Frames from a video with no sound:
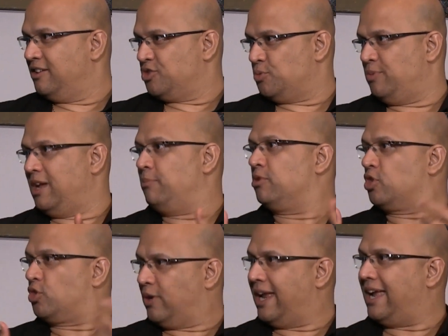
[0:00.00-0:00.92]
To be able to
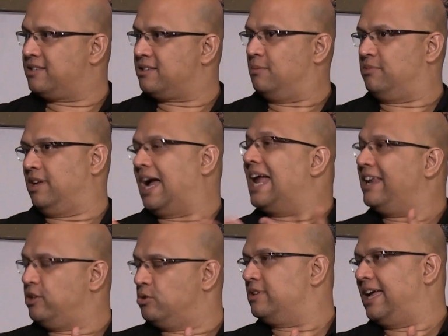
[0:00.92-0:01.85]
create something, I
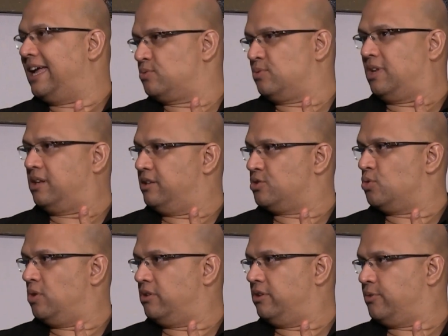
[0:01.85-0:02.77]
need to dance with at least
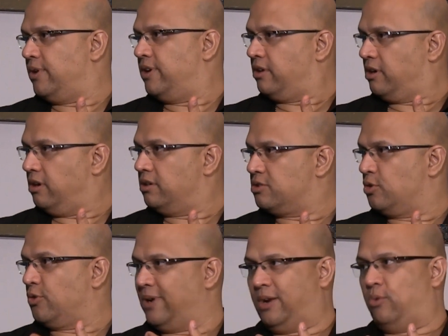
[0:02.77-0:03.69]
200, 300 girls to
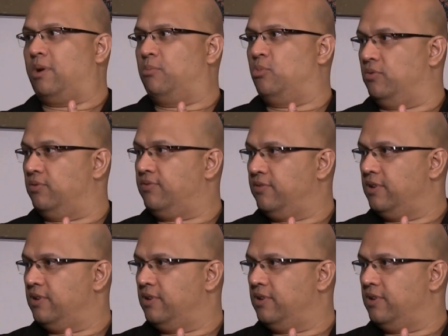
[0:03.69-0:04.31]
create one move.